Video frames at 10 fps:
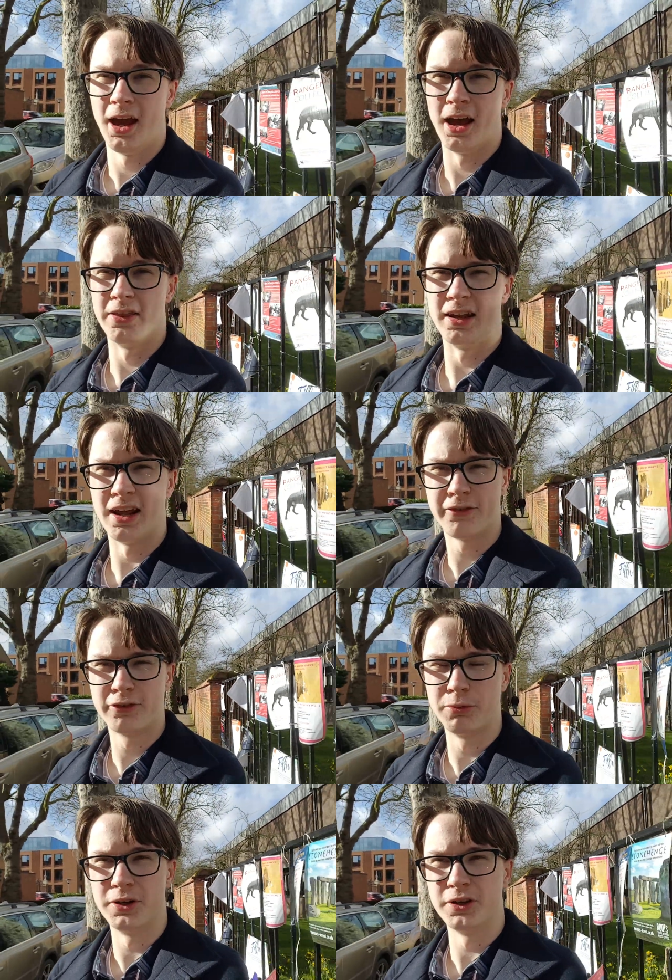And then
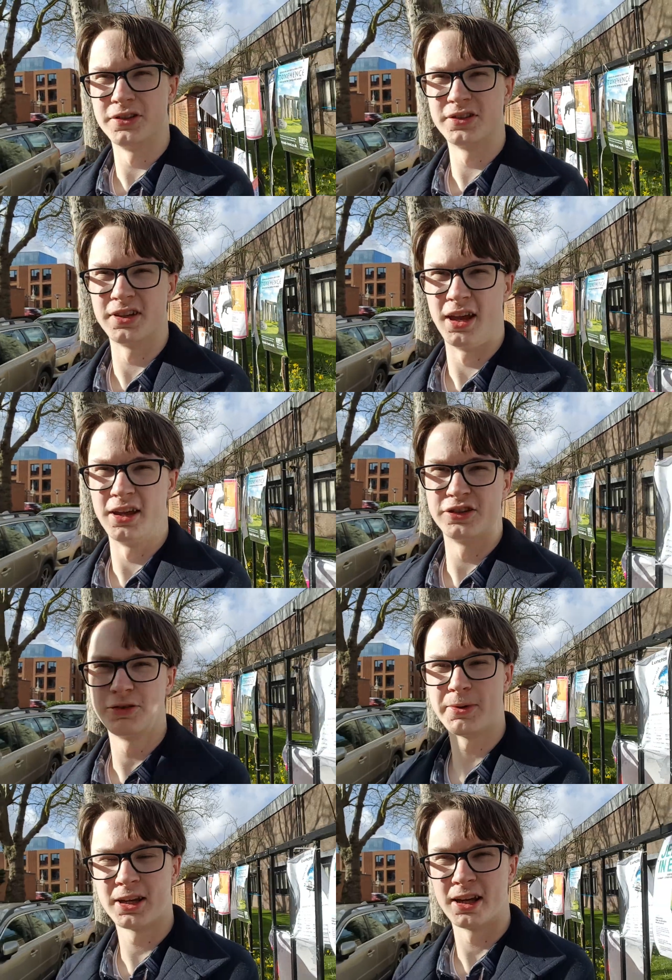afterwards,
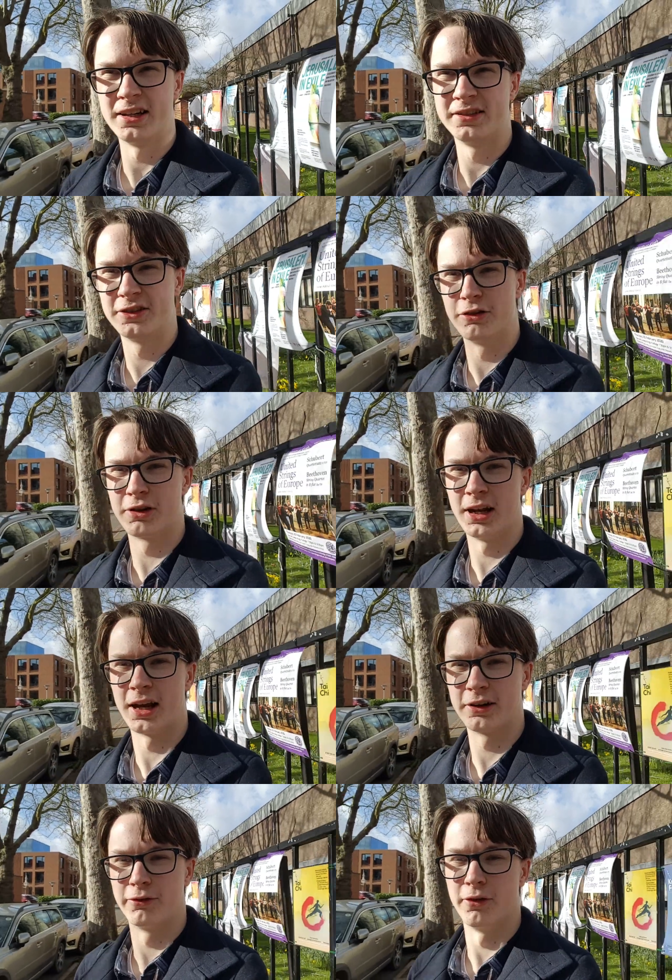something I need to
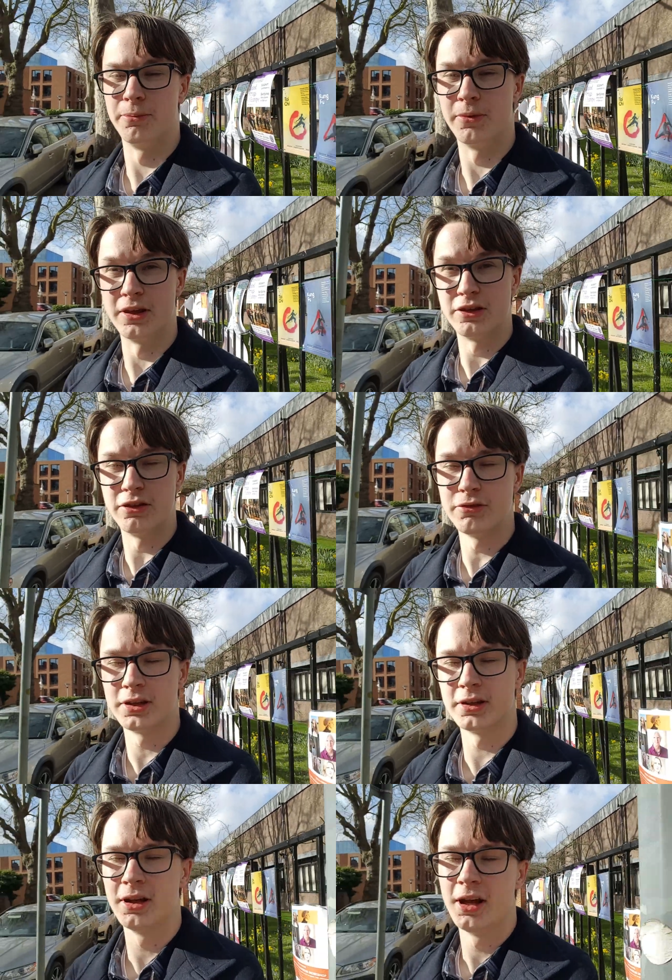collect from the
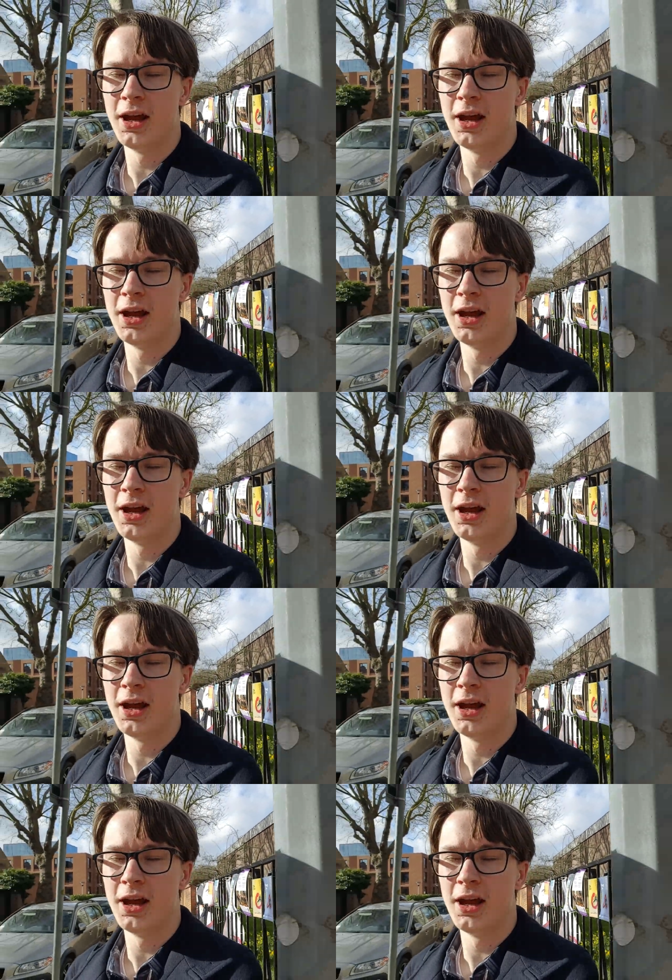union.